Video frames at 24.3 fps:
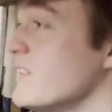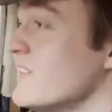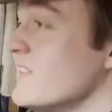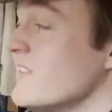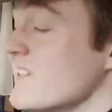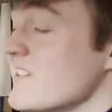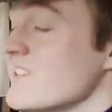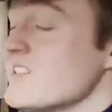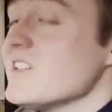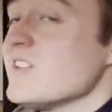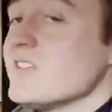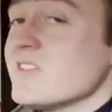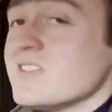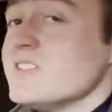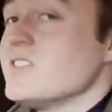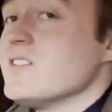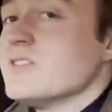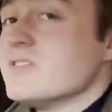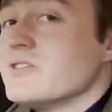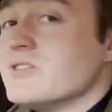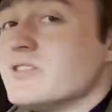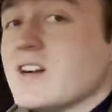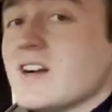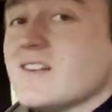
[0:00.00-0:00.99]
And as long as
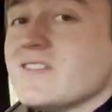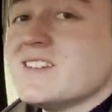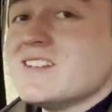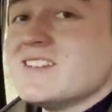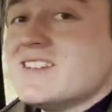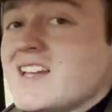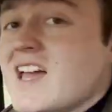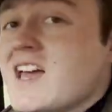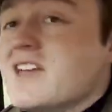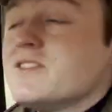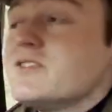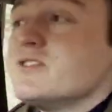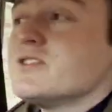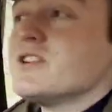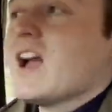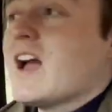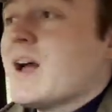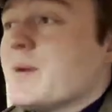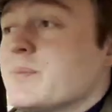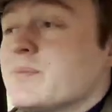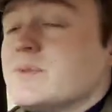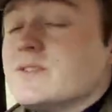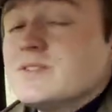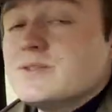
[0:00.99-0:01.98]
you're not driving a death
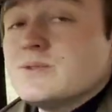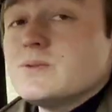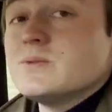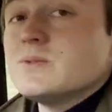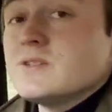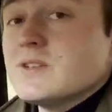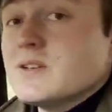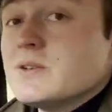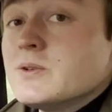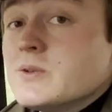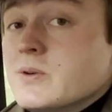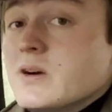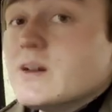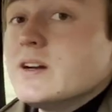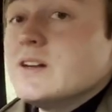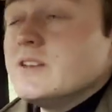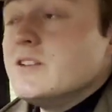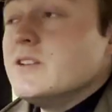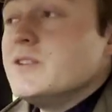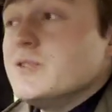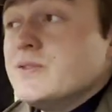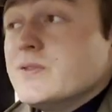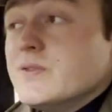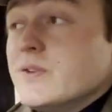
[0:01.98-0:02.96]
trap, is also quite
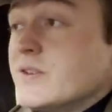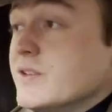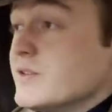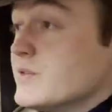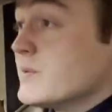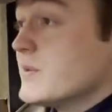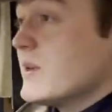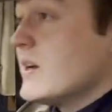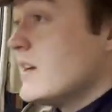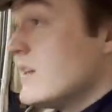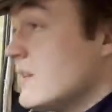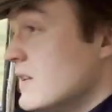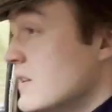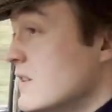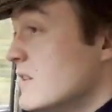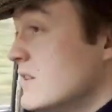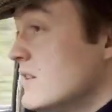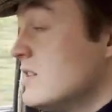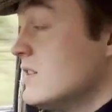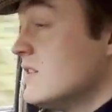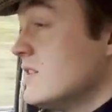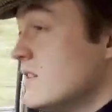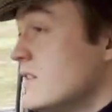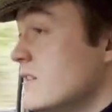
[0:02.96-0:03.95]
useful as well.
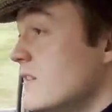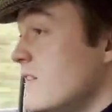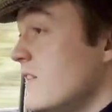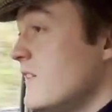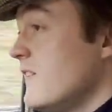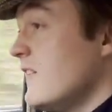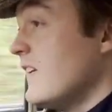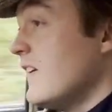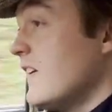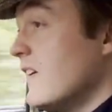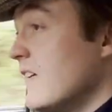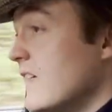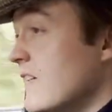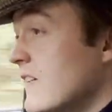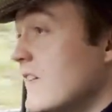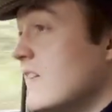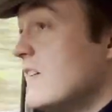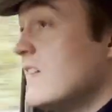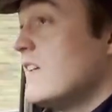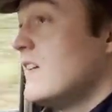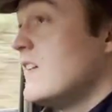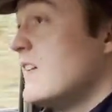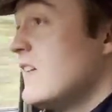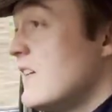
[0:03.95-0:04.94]
You know,
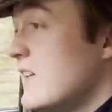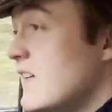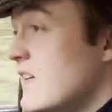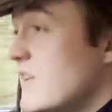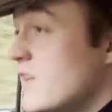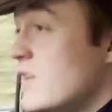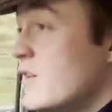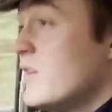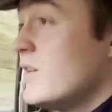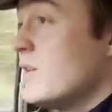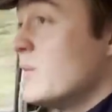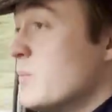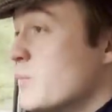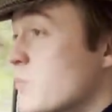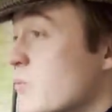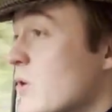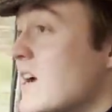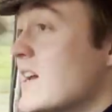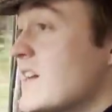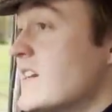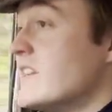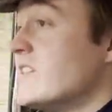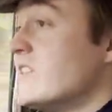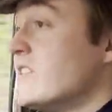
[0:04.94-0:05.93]

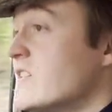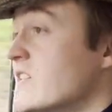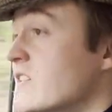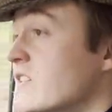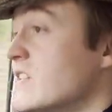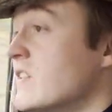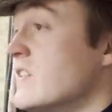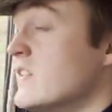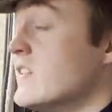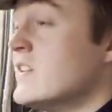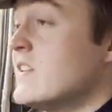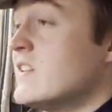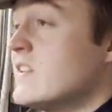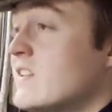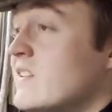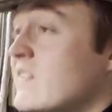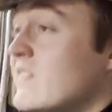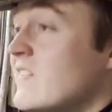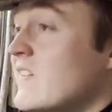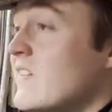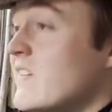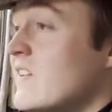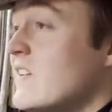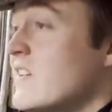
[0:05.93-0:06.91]
brakes
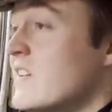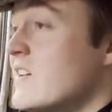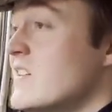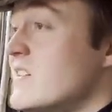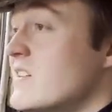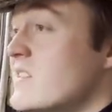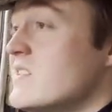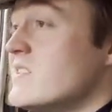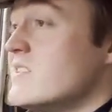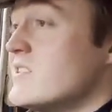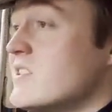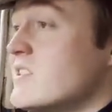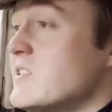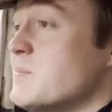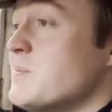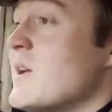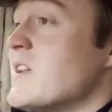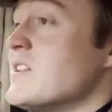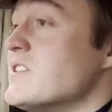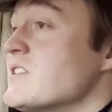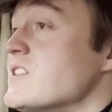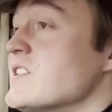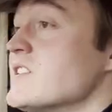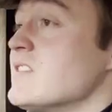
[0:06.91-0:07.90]
and
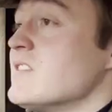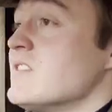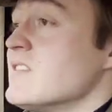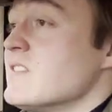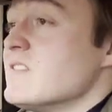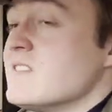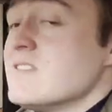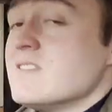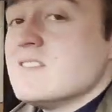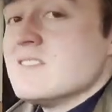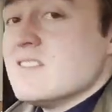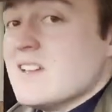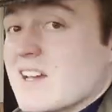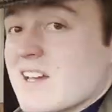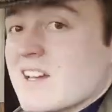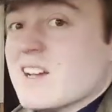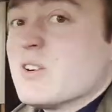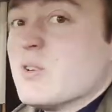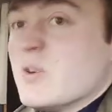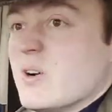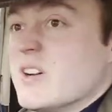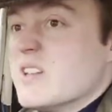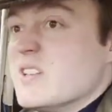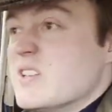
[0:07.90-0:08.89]
suspension
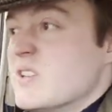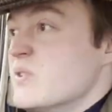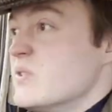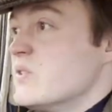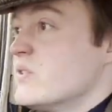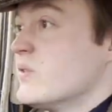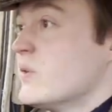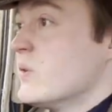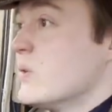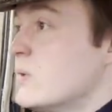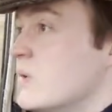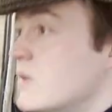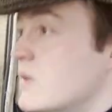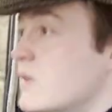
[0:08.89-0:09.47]
are quite useful.